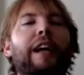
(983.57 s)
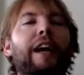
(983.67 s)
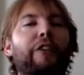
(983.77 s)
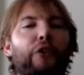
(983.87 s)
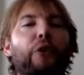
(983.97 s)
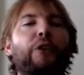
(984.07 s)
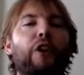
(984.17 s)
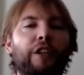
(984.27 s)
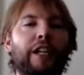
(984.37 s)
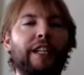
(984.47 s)
so
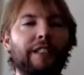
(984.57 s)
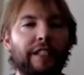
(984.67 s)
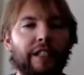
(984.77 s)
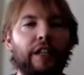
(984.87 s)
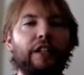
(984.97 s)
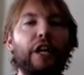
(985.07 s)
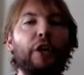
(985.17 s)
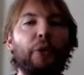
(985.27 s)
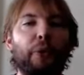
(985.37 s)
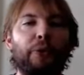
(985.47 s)
long as there are
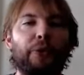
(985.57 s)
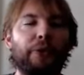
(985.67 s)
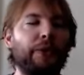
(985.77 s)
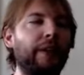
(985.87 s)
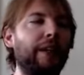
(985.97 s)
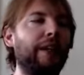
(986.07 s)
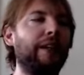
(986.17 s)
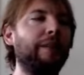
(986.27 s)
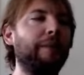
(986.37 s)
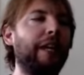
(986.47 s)
nodes,
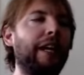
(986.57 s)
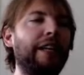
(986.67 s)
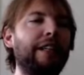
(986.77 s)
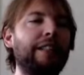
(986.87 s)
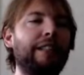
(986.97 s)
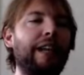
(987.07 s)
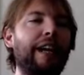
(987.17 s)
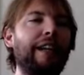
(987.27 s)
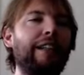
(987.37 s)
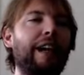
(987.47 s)

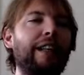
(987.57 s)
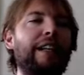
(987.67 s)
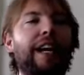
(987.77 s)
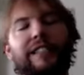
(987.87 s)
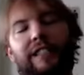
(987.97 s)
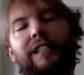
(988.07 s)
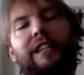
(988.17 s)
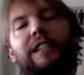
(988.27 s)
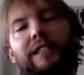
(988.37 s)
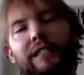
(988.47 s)
and other hash. It
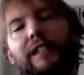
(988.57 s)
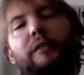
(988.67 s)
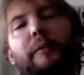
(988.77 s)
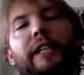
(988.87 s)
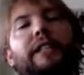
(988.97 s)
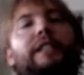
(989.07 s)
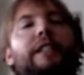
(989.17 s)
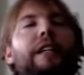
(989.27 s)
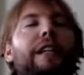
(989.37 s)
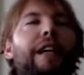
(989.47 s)
does a little bit
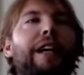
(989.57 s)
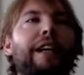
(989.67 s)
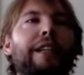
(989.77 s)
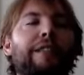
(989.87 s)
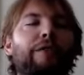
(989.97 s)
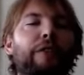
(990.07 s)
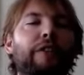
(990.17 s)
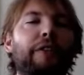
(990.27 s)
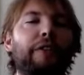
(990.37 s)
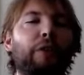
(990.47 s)
for the
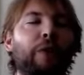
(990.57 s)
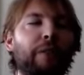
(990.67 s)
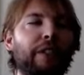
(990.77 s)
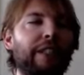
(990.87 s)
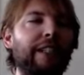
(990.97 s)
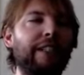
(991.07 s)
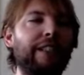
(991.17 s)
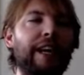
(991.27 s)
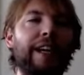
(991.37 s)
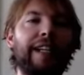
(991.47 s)
51%
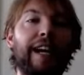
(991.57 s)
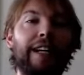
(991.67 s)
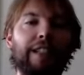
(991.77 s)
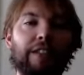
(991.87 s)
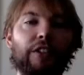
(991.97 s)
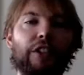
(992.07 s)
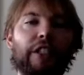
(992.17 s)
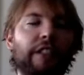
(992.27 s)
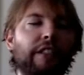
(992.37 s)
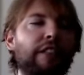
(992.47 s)
attack
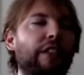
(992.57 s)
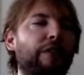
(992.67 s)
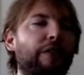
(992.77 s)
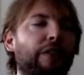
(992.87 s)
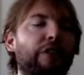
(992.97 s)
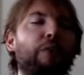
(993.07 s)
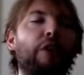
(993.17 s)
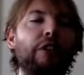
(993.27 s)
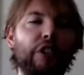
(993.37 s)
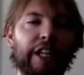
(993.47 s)
concerns. So for
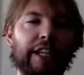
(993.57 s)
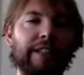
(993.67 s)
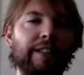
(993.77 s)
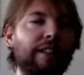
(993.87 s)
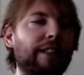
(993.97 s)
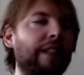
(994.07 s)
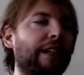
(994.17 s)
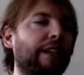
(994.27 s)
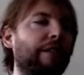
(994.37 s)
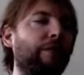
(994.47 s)
small chains,
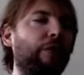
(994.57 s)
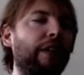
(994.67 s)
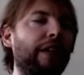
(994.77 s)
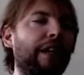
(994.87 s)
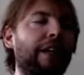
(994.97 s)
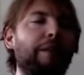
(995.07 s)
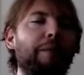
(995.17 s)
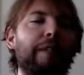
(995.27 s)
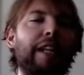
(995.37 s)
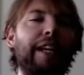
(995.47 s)
for
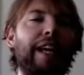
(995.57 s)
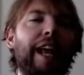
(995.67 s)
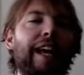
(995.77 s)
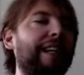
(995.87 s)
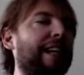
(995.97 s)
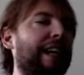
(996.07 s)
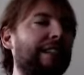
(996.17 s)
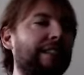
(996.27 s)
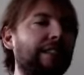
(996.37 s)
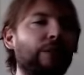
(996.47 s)
like
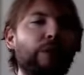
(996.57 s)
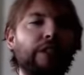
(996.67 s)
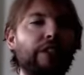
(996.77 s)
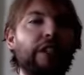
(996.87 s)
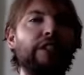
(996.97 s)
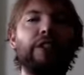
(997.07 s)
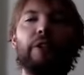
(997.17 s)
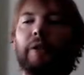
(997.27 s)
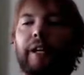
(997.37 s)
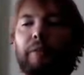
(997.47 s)
ANS, which is
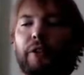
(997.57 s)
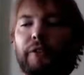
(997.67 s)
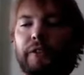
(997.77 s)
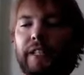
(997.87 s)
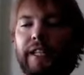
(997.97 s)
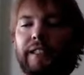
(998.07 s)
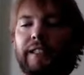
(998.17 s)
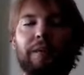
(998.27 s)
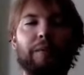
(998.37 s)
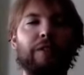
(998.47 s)
also a proof of stake
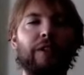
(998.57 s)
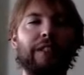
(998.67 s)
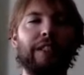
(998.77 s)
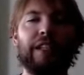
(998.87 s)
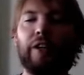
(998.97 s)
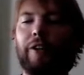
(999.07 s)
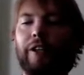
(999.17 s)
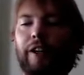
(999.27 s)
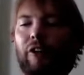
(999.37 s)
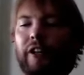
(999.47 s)
system as far as I know,
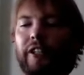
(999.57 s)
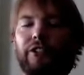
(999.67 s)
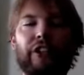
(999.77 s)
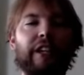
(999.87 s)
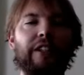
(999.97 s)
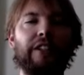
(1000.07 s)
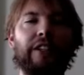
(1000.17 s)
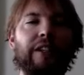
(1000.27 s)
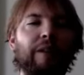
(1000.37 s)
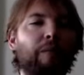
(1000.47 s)
or a staked
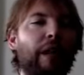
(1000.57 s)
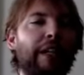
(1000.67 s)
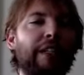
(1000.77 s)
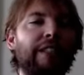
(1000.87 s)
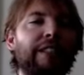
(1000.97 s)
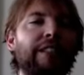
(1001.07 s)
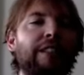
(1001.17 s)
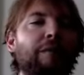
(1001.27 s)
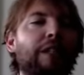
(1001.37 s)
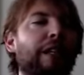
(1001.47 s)
miner
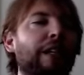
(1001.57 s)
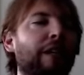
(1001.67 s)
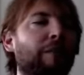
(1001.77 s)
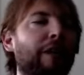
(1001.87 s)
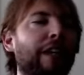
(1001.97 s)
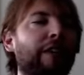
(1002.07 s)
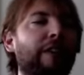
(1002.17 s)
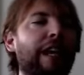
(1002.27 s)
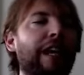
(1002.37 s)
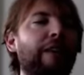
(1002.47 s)
system. But if
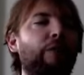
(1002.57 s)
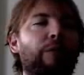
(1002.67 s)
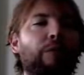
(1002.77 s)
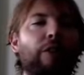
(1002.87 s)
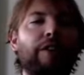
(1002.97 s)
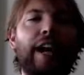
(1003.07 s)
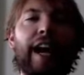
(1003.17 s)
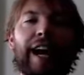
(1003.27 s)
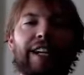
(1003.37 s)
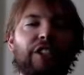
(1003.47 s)
they were more of a
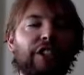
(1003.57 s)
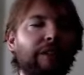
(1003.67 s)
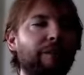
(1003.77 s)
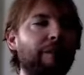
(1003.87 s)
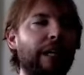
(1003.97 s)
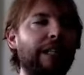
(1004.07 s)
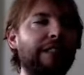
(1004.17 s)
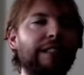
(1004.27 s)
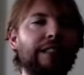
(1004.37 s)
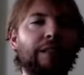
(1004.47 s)
hash mining
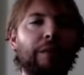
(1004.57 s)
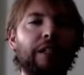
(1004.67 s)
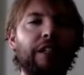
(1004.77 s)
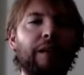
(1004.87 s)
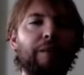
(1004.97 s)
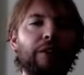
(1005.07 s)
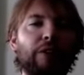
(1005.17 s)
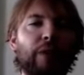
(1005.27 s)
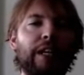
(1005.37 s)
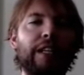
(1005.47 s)
system or a combo as
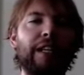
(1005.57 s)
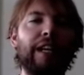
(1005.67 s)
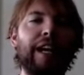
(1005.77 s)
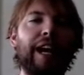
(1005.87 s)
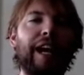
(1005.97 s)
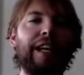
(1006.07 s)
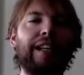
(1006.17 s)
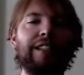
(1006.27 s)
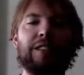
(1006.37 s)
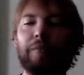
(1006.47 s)
well,
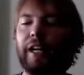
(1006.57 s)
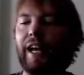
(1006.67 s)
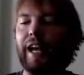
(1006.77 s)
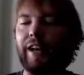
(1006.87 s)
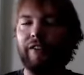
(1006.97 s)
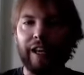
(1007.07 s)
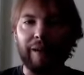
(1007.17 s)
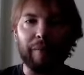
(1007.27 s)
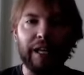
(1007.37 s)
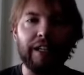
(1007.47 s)
ANS might have a
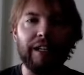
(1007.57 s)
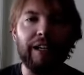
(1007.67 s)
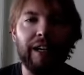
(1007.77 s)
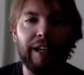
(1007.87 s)
better,